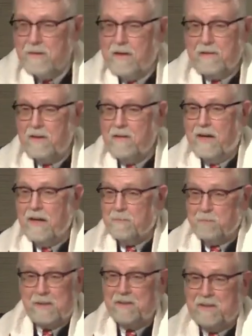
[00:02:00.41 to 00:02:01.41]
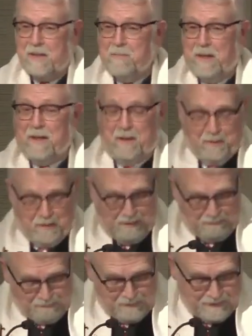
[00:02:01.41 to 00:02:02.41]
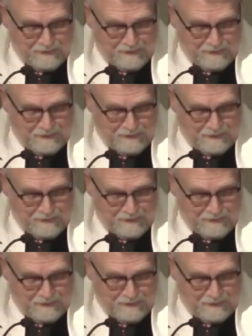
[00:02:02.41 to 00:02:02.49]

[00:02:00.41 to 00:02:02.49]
nothing like, "Please take my coat off."